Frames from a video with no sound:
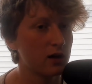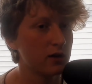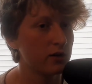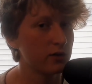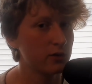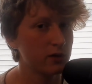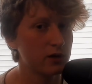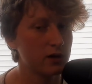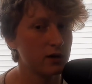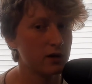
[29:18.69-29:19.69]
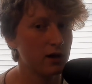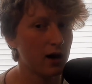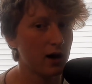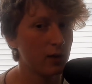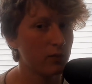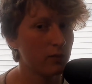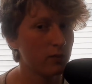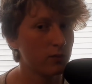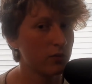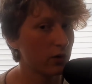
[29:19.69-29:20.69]
doing a high
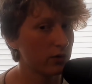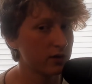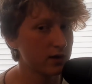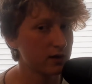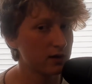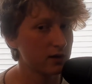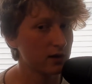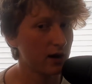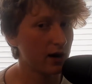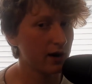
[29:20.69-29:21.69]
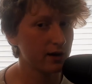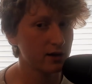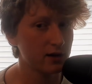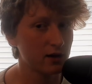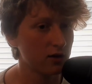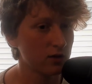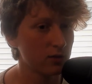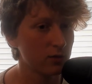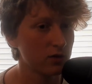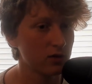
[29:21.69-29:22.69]
protein, high
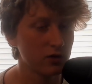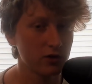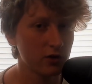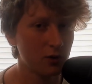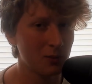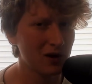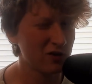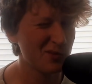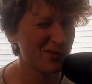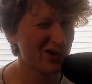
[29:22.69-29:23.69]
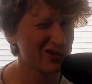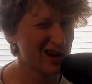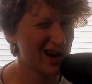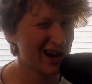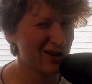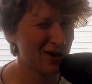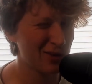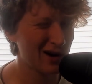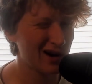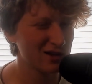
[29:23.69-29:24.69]
carb, or moderate protein, high carb
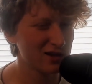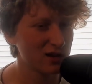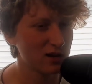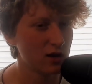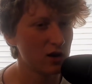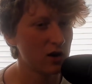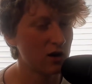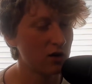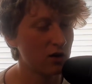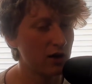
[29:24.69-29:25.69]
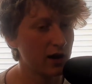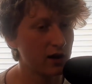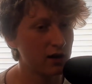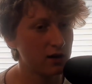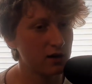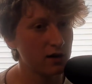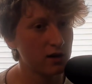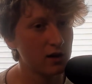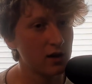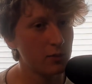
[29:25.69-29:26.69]
kind of thing. And
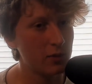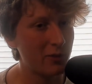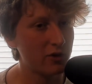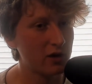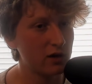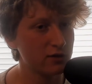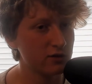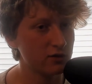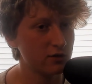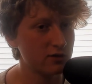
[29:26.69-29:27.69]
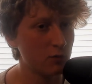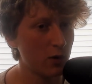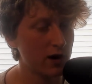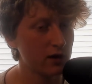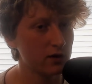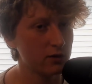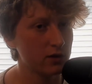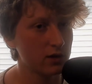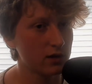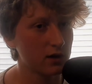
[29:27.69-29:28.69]
people can also lose weight
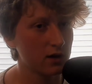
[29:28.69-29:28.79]
doing